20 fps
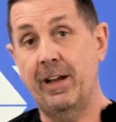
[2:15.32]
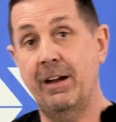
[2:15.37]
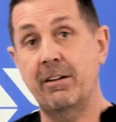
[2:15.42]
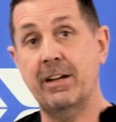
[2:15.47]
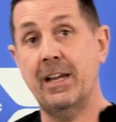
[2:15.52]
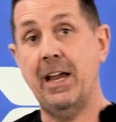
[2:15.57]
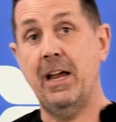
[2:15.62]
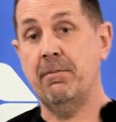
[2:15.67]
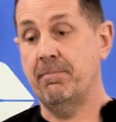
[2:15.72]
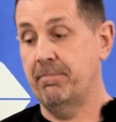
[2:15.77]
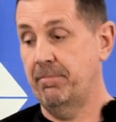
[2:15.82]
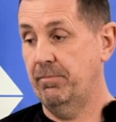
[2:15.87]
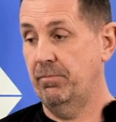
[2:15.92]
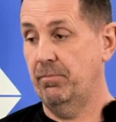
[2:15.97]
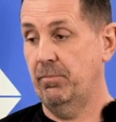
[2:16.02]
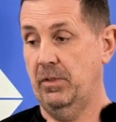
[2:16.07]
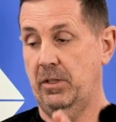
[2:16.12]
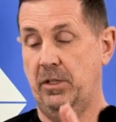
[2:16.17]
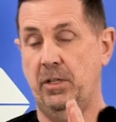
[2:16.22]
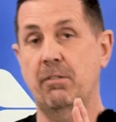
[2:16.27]
there again,
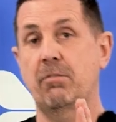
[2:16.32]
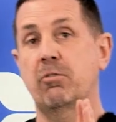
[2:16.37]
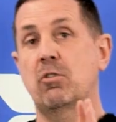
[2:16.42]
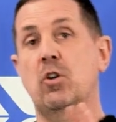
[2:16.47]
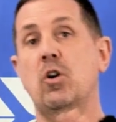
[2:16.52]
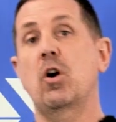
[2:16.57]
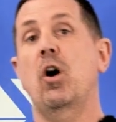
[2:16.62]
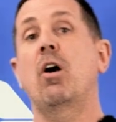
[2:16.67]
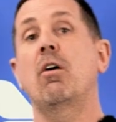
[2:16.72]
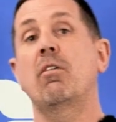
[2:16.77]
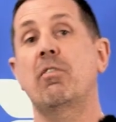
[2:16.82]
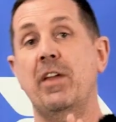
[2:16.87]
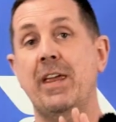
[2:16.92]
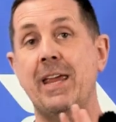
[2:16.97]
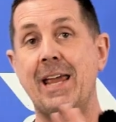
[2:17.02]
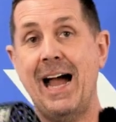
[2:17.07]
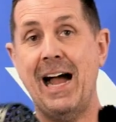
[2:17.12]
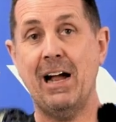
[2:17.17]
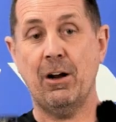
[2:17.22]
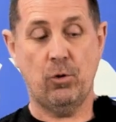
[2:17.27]
you've got
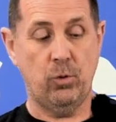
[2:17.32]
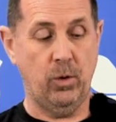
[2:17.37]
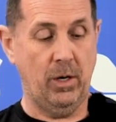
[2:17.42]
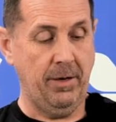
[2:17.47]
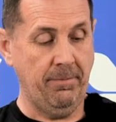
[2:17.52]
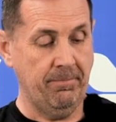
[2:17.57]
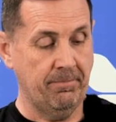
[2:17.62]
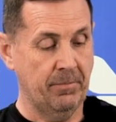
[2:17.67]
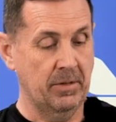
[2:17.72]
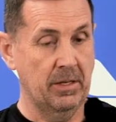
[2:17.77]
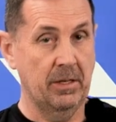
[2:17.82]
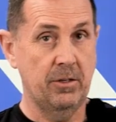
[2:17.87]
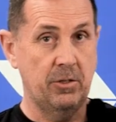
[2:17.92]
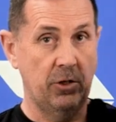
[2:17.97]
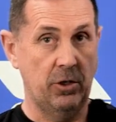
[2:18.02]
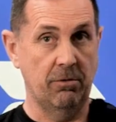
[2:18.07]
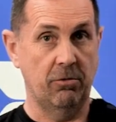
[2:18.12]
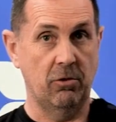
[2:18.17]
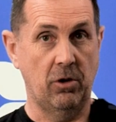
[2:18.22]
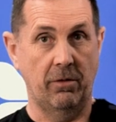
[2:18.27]
the Aqua,
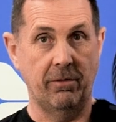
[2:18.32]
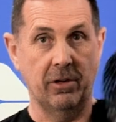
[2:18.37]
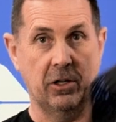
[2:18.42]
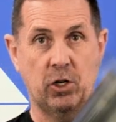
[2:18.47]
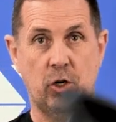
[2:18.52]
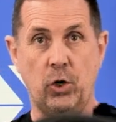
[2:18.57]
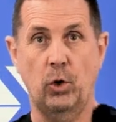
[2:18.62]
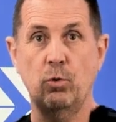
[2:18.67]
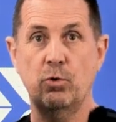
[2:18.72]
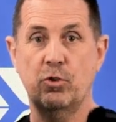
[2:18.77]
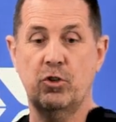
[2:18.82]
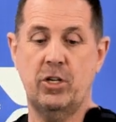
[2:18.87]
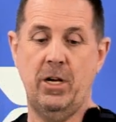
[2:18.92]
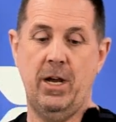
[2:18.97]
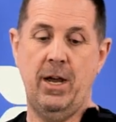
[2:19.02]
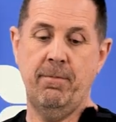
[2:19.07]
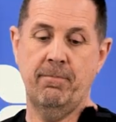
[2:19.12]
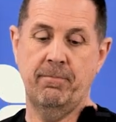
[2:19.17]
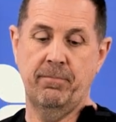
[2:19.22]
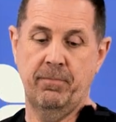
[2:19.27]
you've got the
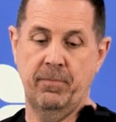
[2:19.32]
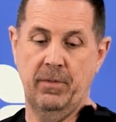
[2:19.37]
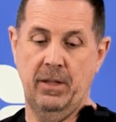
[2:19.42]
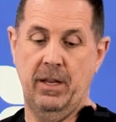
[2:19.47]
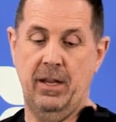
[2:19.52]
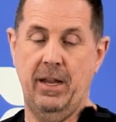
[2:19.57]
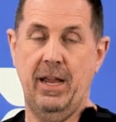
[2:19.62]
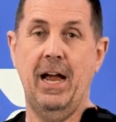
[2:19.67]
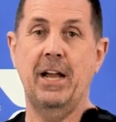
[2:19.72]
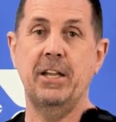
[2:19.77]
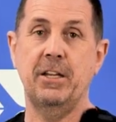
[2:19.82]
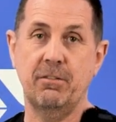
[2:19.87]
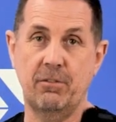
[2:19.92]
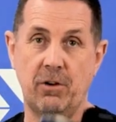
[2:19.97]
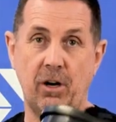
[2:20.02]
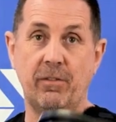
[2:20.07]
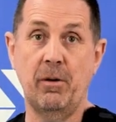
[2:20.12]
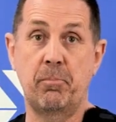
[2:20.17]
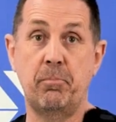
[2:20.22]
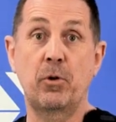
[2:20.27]
culture, and you've
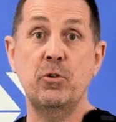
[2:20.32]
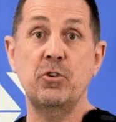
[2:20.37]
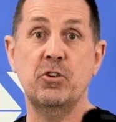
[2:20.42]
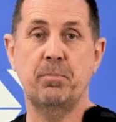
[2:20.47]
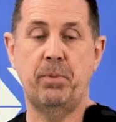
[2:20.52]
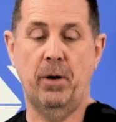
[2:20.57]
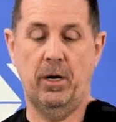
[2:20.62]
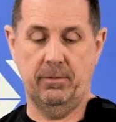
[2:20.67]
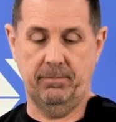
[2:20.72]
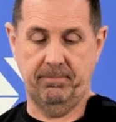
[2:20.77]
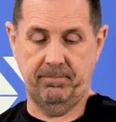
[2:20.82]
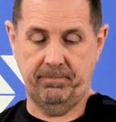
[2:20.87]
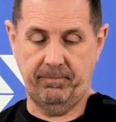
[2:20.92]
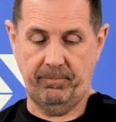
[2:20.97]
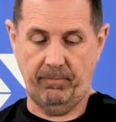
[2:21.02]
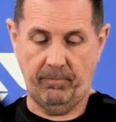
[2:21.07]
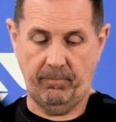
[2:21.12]
got the punch pot.